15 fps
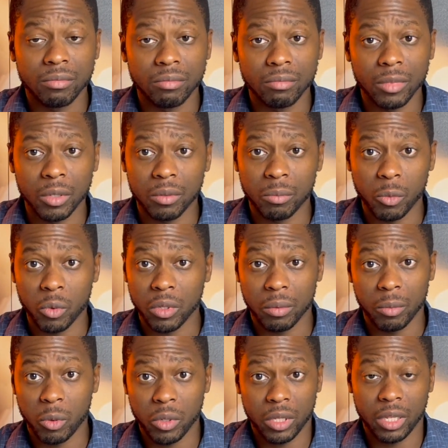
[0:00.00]
well,
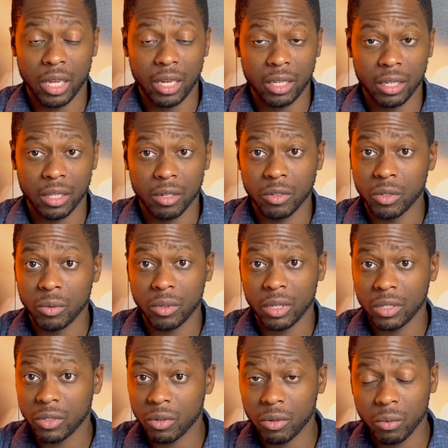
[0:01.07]
more than likely, they're doing
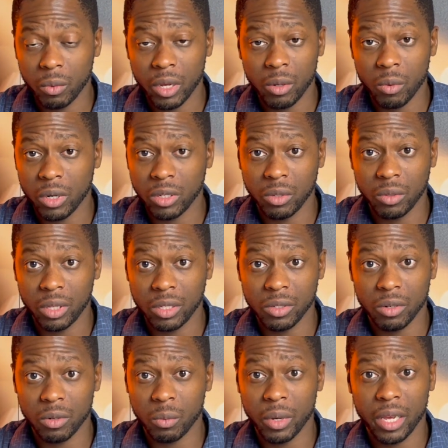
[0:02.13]
things their own way, want to do things their
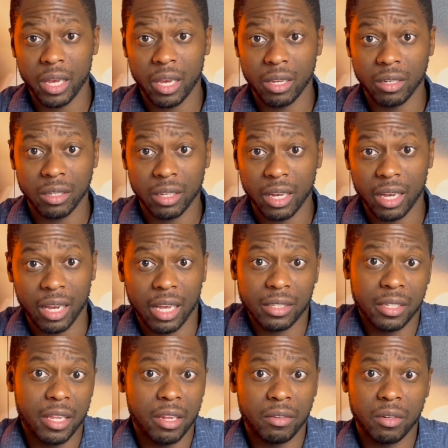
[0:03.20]
own way, and got to
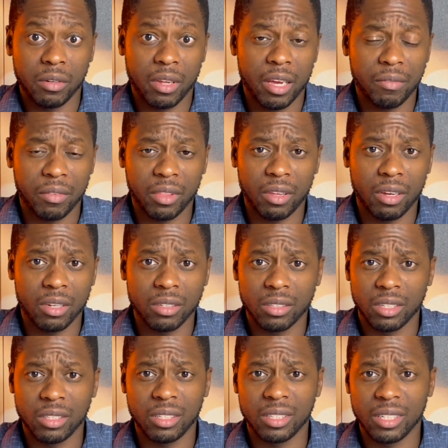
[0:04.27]
the end of their life and thought,
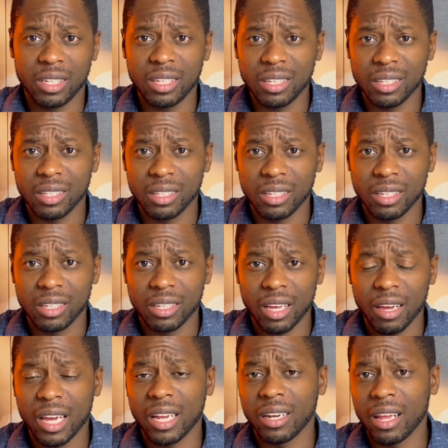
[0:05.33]
this is it. I
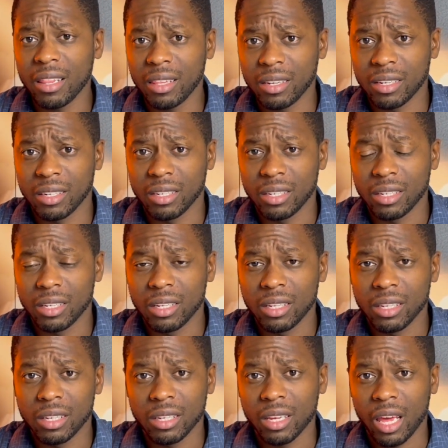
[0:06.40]
got nothing.
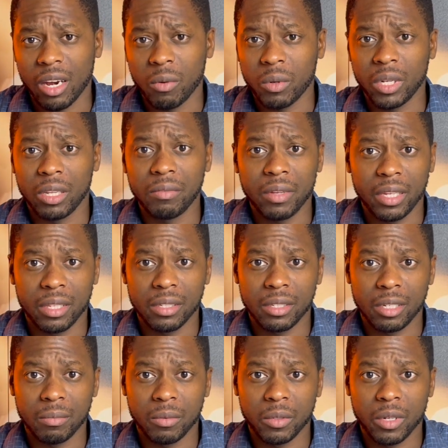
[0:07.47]
I don't want to live like this
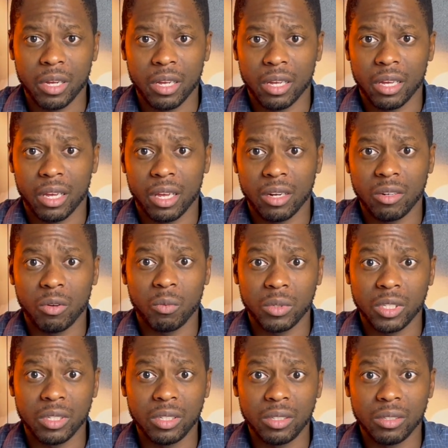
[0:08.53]
anymore. I don't know what
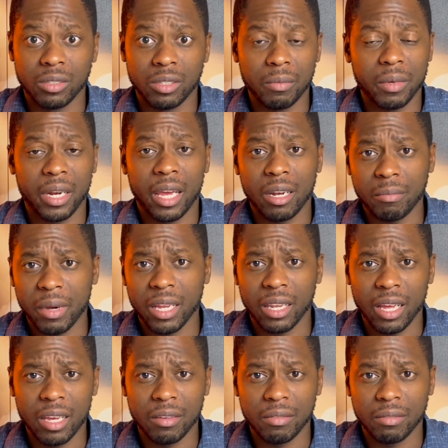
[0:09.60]
to do. So I'm going to end my
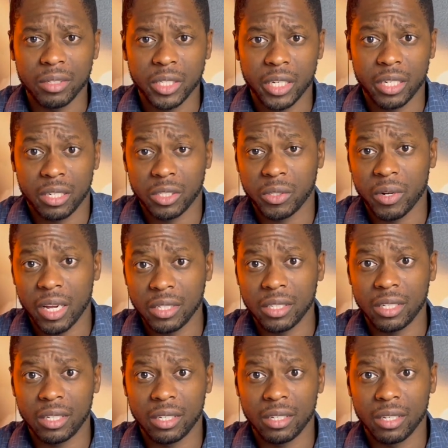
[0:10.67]
life in a
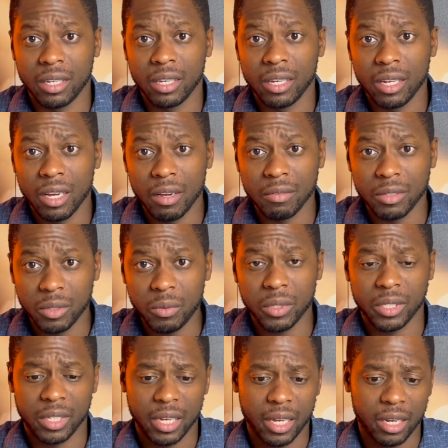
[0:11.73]
tragedy of
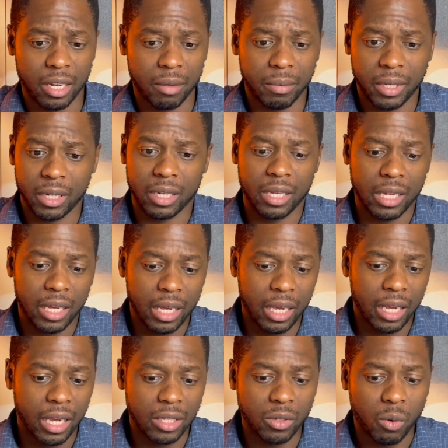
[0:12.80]
suicide. I mean,
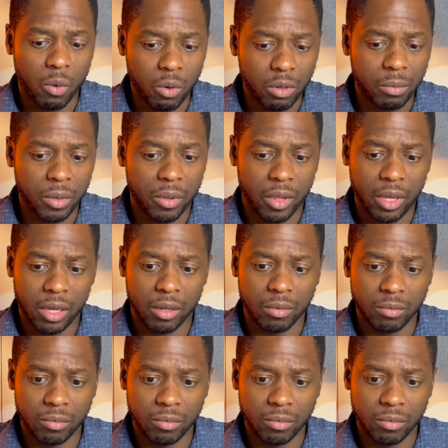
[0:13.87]
it's a horrible thing.